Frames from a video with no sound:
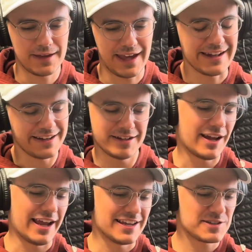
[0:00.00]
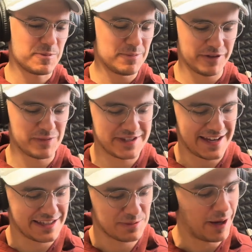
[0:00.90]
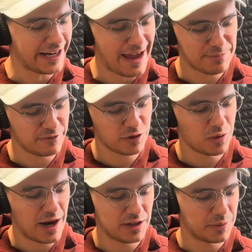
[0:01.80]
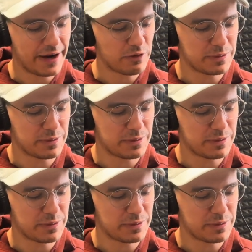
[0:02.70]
and I guess people have been saying this might happen for a while or whatever,